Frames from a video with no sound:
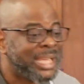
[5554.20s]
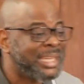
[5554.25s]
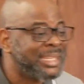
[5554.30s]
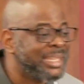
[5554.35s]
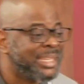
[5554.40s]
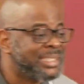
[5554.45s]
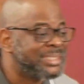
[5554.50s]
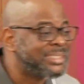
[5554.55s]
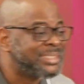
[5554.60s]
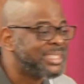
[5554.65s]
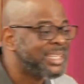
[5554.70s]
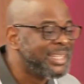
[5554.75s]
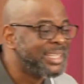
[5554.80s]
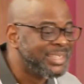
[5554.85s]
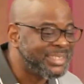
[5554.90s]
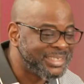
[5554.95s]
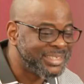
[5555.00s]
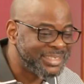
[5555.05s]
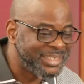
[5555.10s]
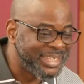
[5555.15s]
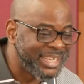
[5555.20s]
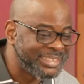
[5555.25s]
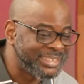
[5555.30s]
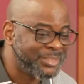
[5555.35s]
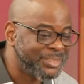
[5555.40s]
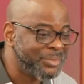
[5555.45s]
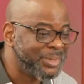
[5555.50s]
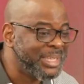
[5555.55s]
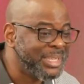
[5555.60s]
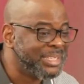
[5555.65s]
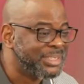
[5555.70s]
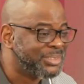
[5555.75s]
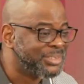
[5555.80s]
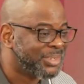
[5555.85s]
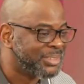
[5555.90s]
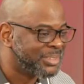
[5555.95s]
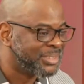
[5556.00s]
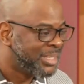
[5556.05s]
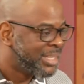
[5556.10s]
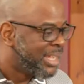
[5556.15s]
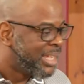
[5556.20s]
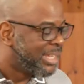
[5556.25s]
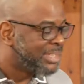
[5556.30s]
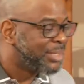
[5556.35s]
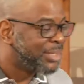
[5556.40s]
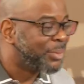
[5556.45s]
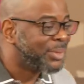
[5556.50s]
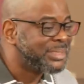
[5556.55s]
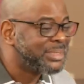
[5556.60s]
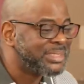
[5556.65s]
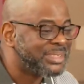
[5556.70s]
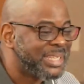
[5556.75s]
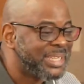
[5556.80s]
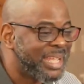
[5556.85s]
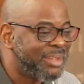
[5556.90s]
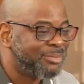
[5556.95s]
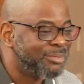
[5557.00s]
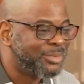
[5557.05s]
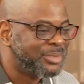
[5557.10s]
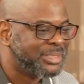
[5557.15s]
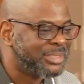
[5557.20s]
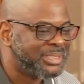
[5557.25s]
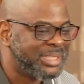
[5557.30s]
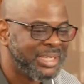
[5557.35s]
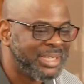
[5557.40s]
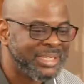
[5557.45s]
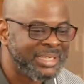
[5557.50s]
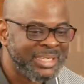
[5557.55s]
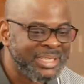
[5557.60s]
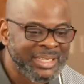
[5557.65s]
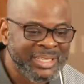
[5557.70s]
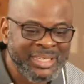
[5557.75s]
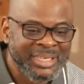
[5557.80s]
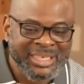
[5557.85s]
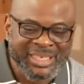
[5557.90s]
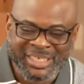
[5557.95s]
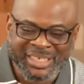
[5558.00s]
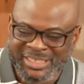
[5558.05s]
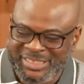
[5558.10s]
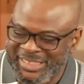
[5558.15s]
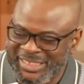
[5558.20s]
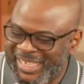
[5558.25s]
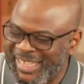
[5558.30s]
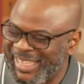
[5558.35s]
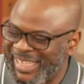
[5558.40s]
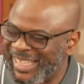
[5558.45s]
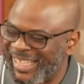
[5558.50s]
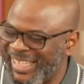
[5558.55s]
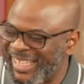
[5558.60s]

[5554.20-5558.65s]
are they saying? That's the way he talked. I said, what is heaven saying? He said,